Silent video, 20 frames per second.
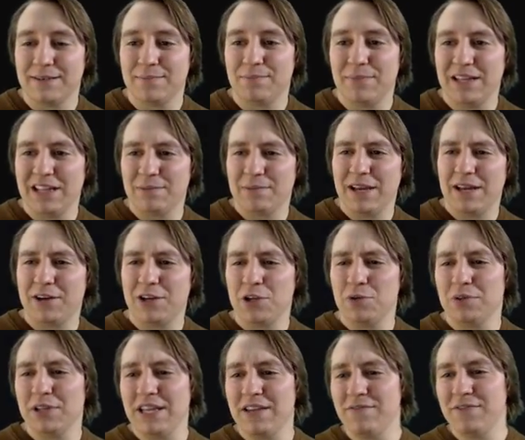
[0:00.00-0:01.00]
Melee Man, are you
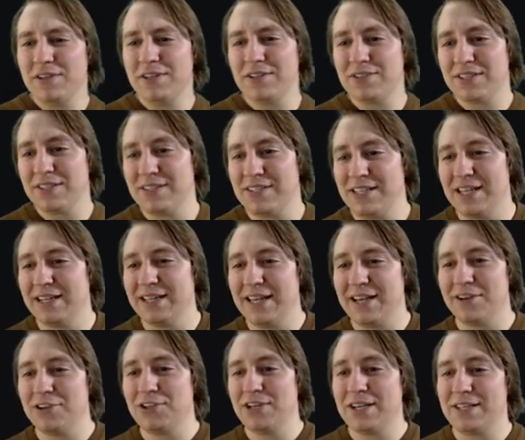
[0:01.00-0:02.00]
leaving? You said, see you
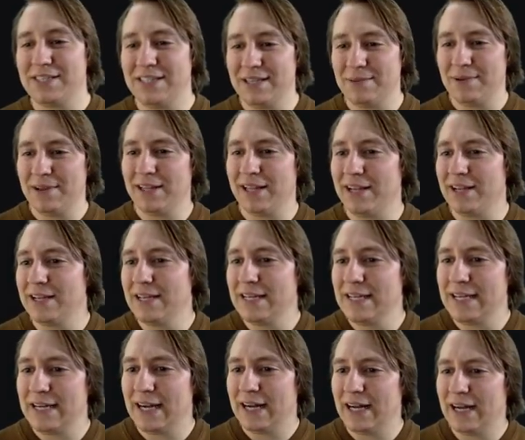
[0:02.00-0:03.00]
later, Jay. See you, Melee.
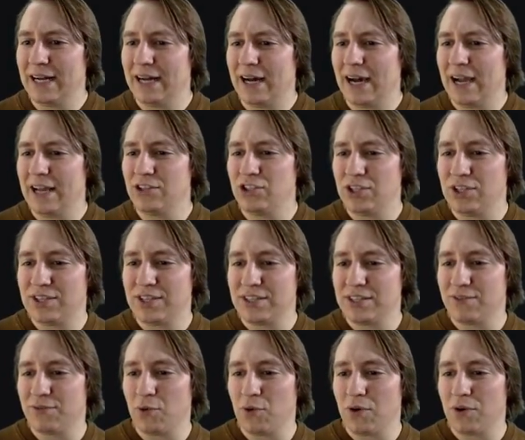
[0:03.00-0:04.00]
IG says
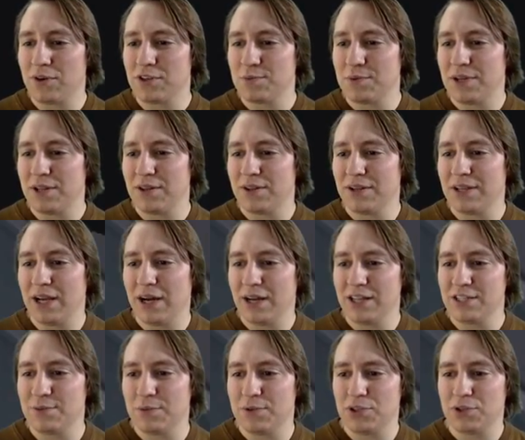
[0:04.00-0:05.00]
the 4 horsemen are the
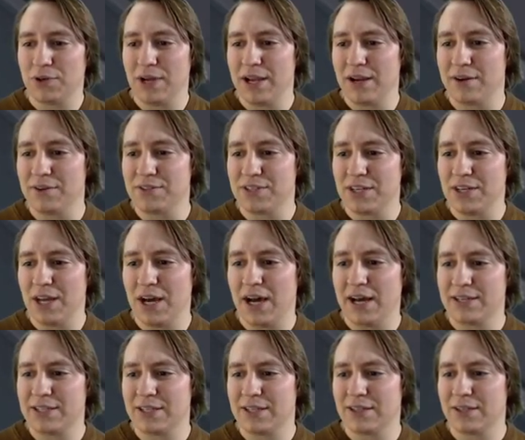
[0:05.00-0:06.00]
gods' betrayers and
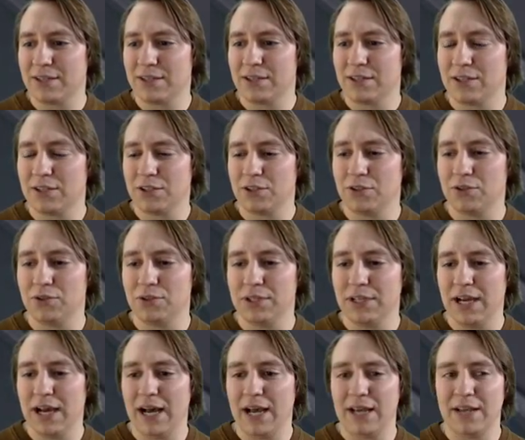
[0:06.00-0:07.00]
not good
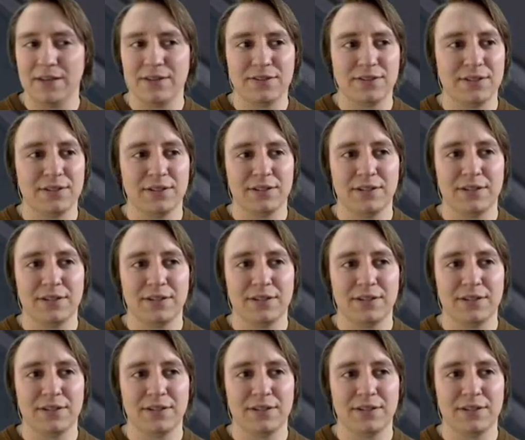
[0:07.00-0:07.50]
guys.